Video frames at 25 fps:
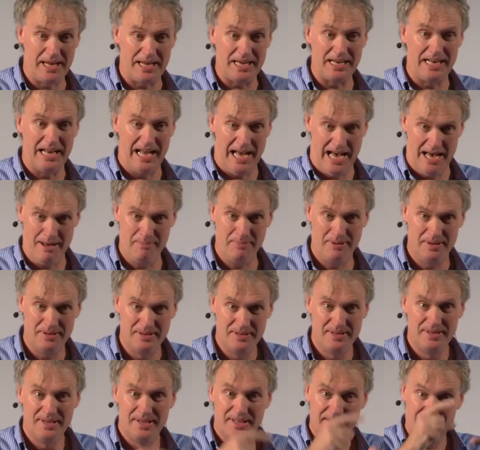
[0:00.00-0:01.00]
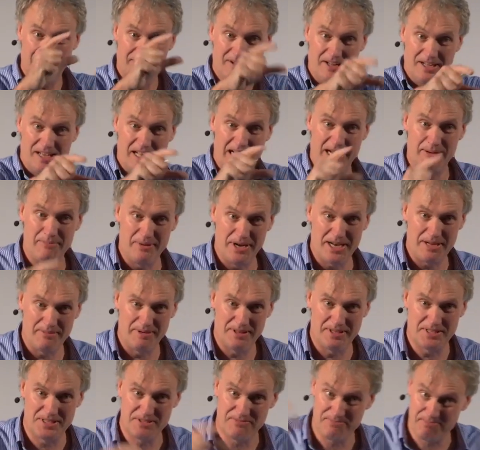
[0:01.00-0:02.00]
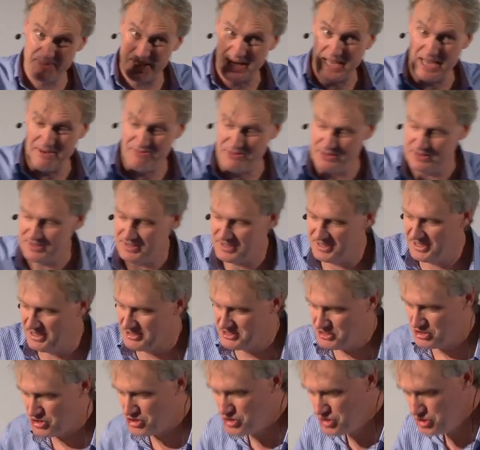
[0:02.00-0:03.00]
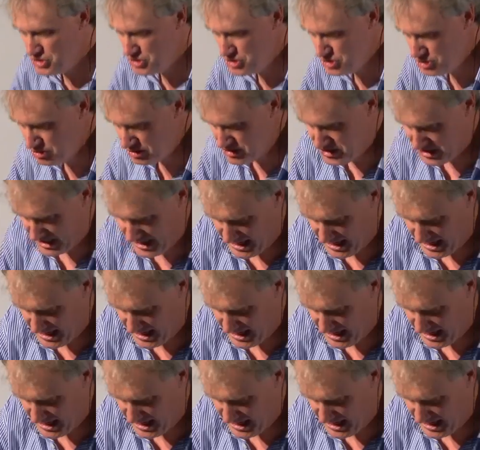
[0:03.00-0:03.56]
lead lab. They're all collaborating with us. Big effort. It's a huge